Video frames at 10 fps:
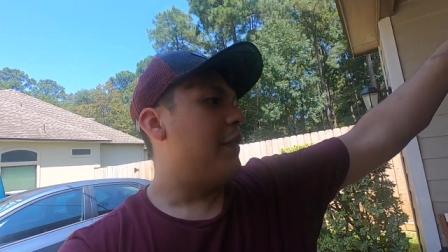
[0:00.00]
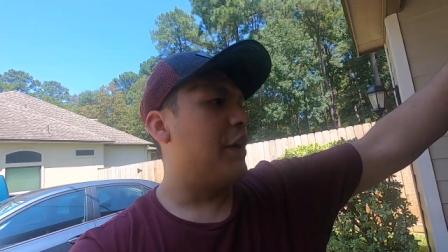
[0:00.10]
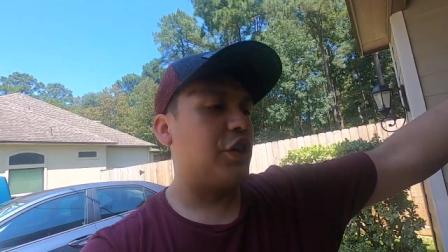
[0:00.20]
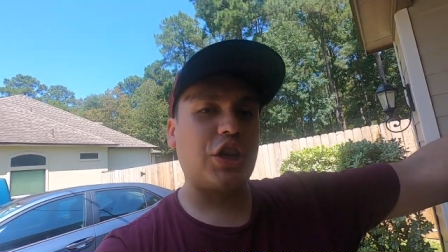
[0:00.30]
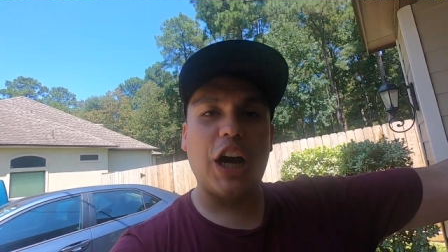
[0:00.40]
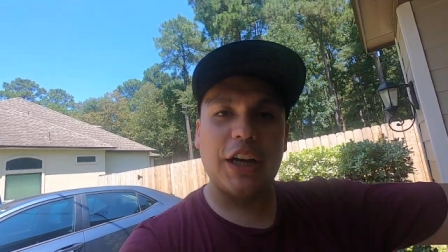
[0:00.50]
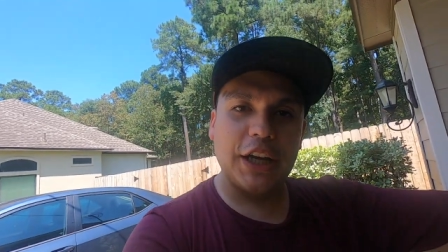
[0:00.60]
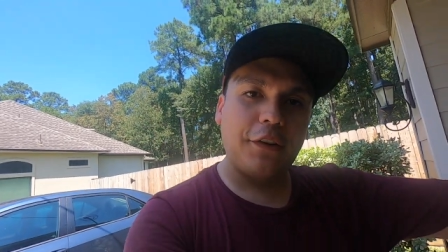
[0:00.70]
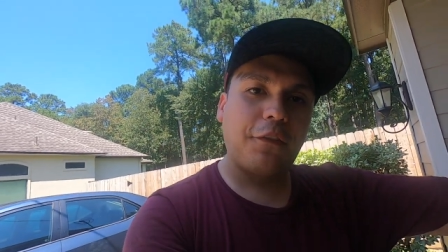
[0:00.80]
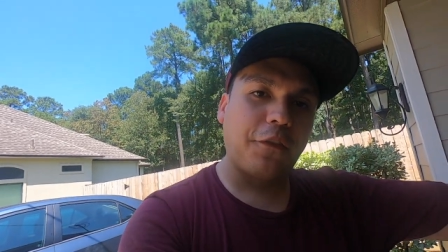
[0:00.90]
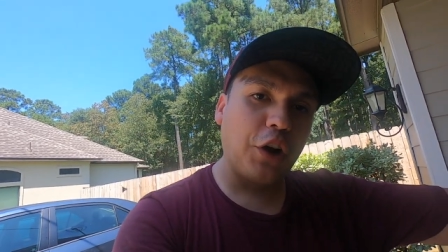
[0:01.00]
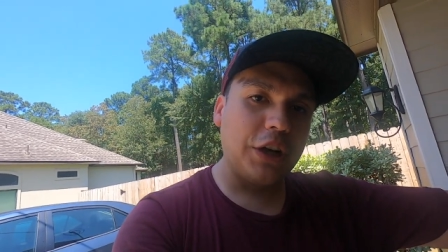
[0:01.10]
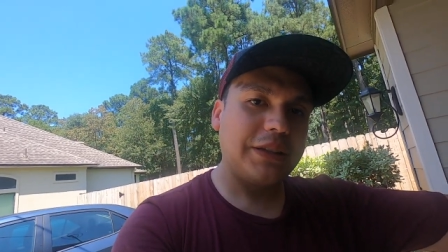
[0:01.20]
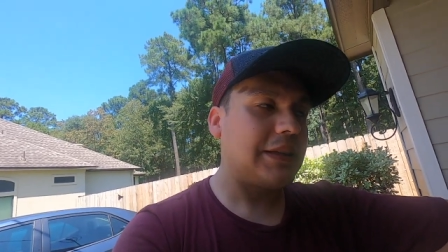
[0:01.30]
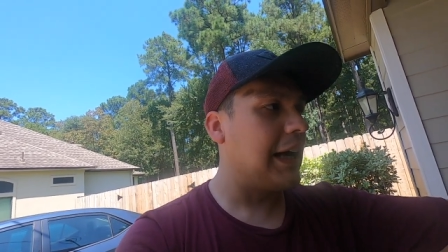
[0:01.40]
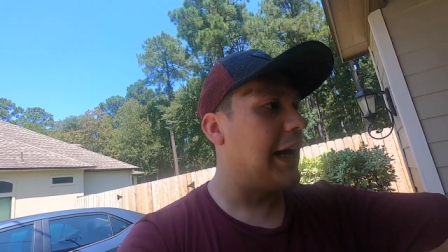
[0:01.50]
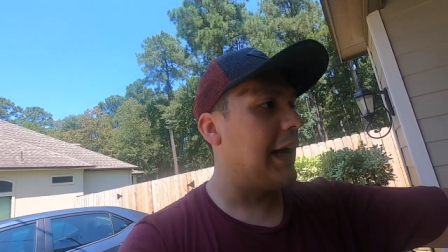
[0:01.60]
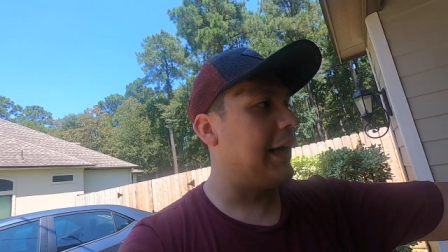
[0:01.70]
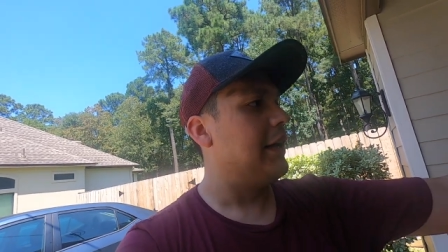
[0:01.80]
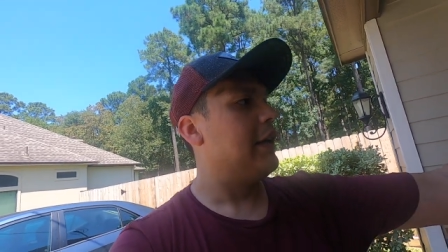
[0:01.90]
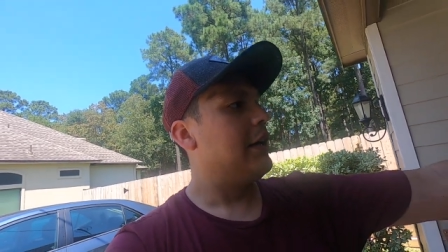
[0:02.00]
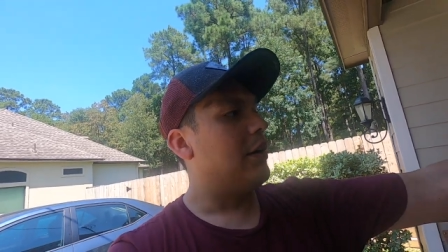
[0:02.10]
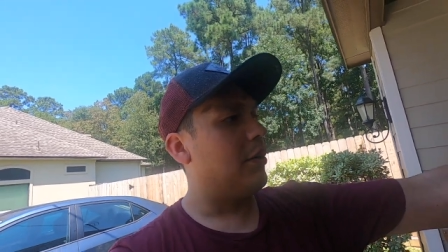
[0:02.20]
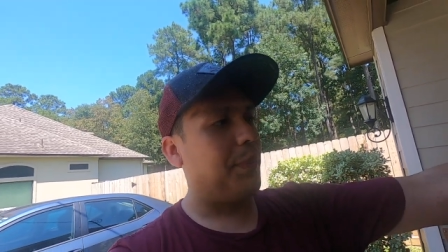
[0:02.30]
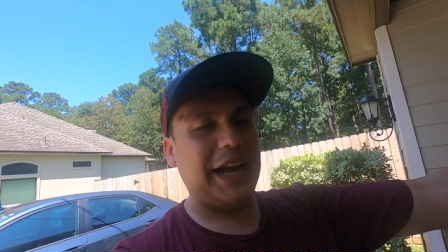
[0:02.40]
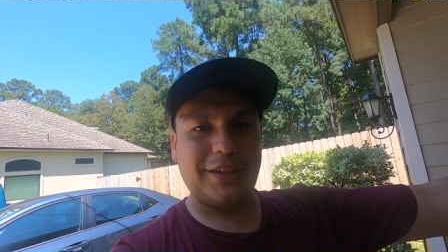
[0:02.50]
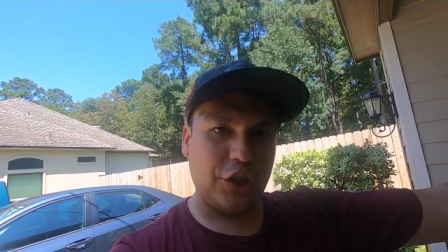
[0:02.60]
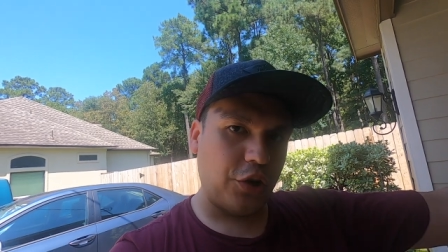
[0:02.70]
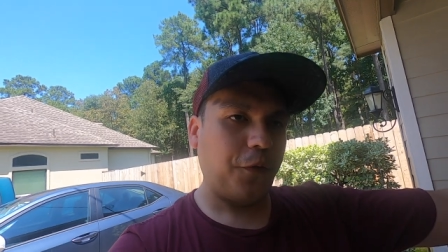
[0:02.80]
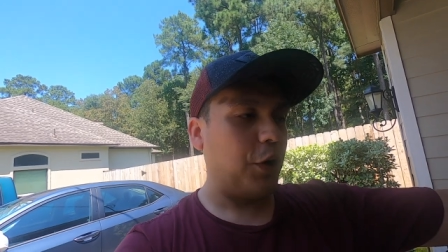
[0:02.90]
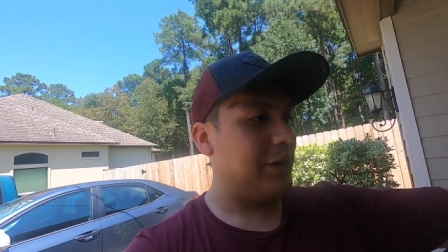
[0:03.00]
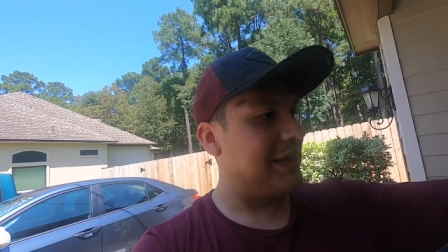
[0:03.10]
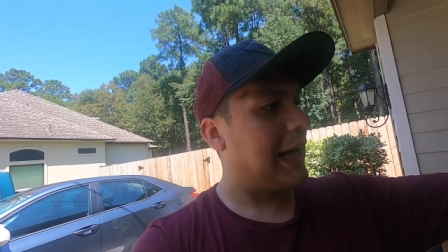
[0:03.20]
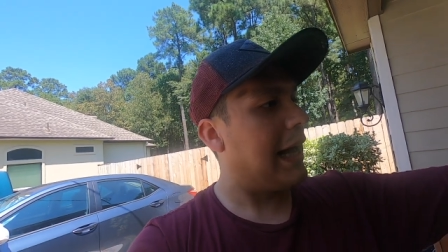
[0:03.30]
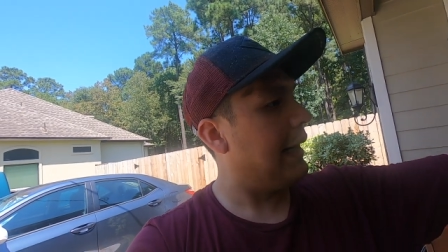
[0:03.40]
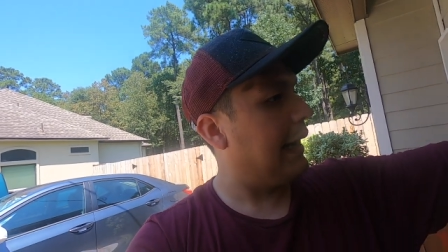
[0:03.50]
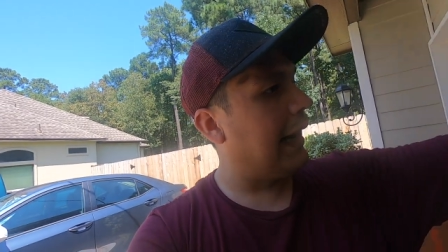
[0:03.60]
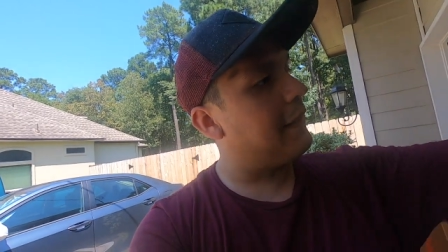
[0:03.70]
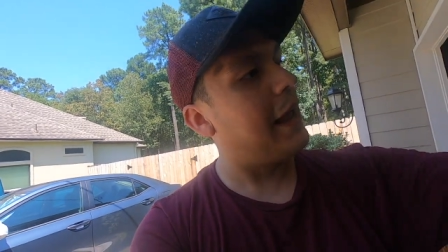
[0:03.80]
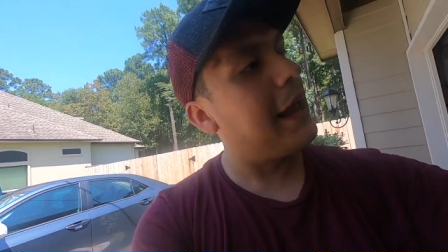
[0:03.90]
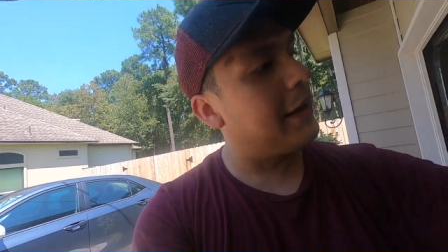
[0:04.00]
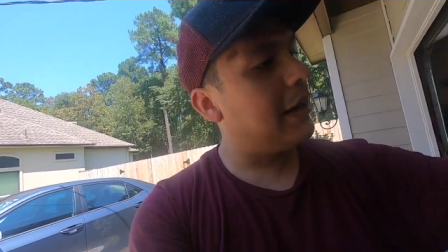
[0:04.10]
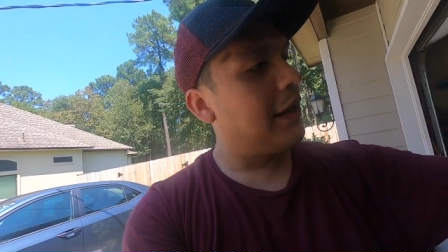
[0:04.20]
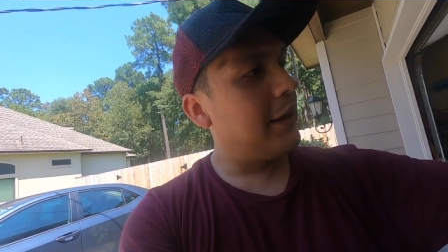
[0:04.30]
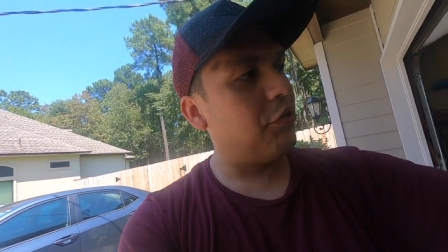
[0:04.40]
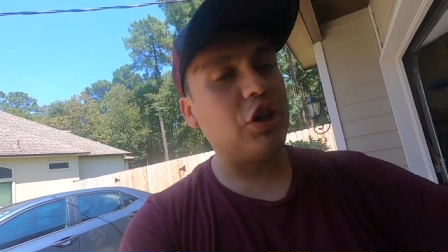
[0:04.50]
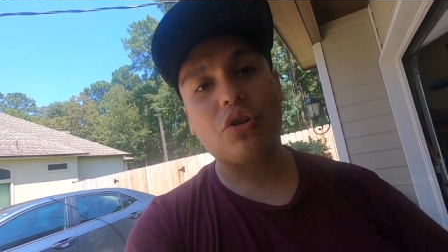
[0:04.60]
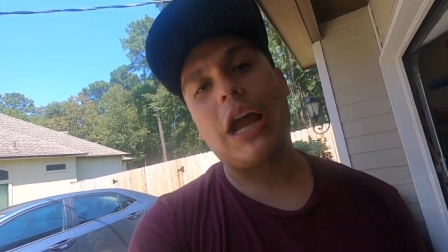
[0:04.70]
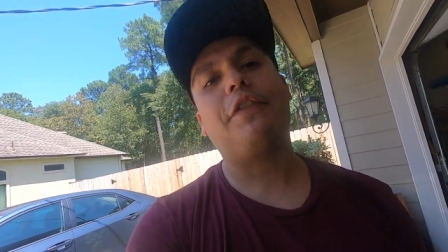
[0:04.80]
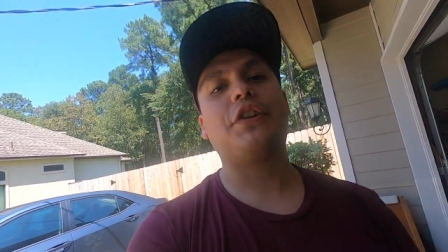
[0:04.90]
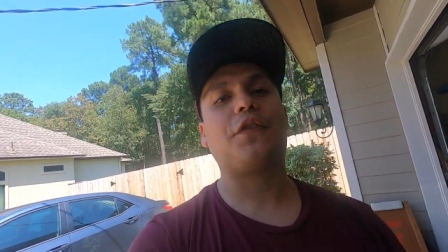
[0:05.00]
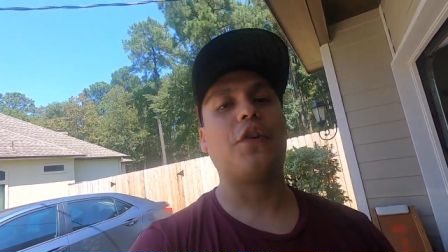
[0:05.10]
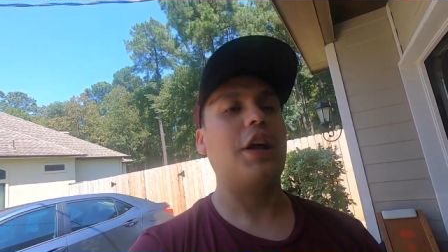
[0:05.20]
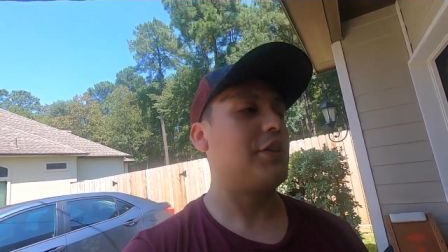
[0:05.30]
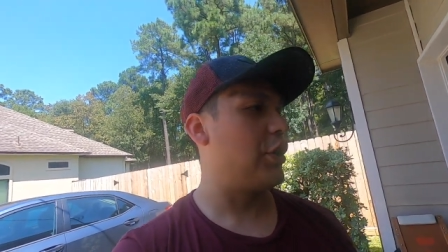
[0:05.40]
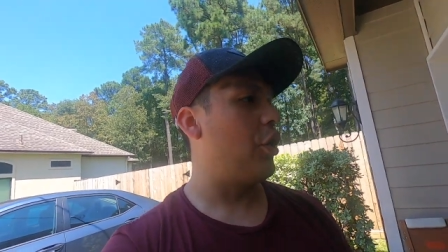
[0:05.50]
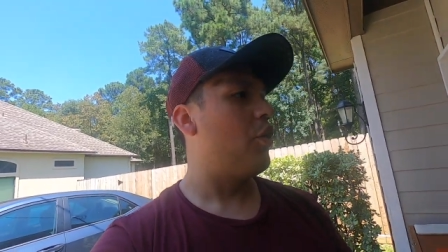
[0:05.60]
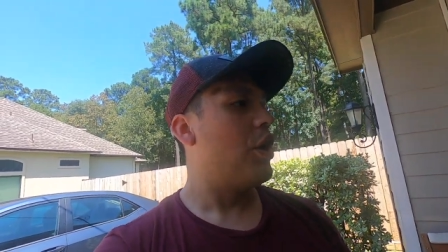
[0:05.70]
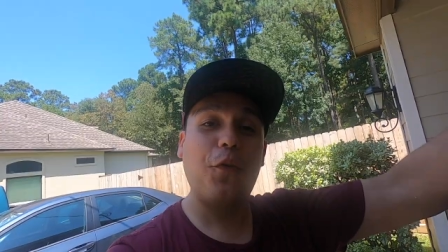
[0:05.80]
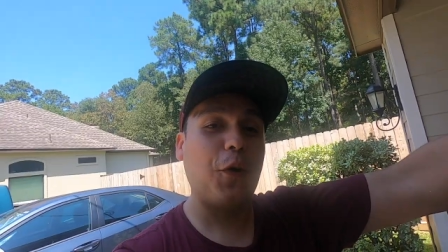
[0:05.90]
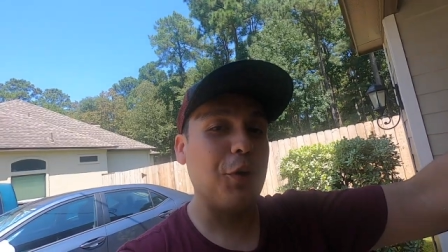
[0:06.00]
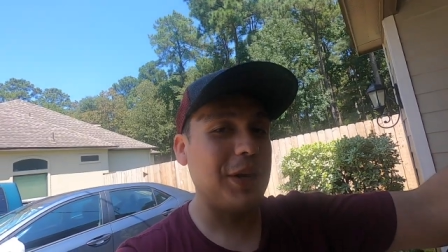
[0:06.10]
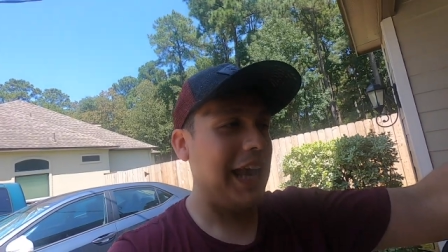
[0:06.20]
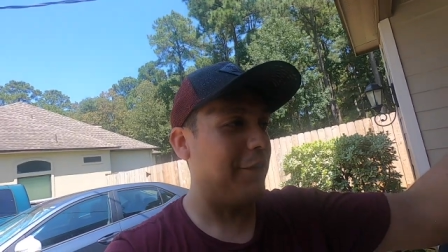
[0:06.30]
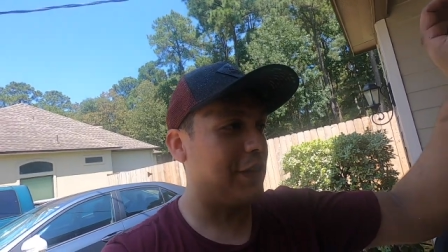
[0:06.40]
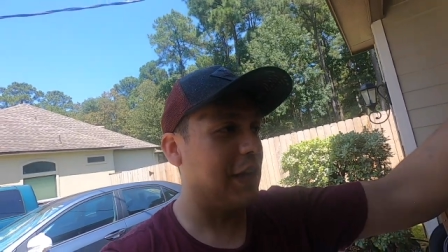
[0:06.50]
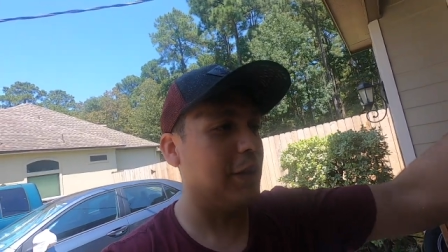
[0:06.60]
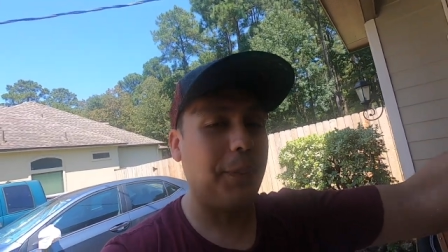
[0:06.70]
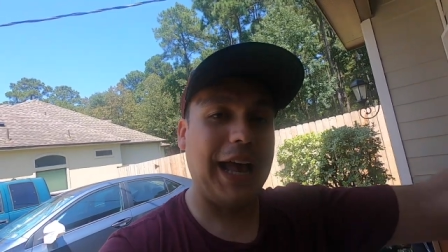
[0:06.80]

the shotgun front side, or passenger front side, and then the driver's front. So, so far we have done the